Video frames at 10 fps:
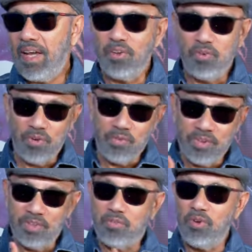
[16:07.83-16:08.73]
I go
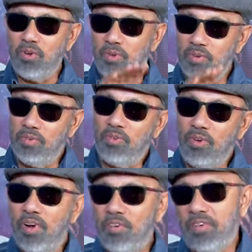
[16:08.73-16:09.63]
with the
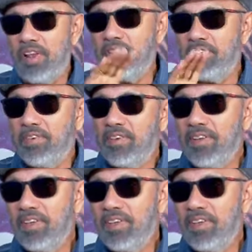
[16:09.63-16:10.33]
flow of life.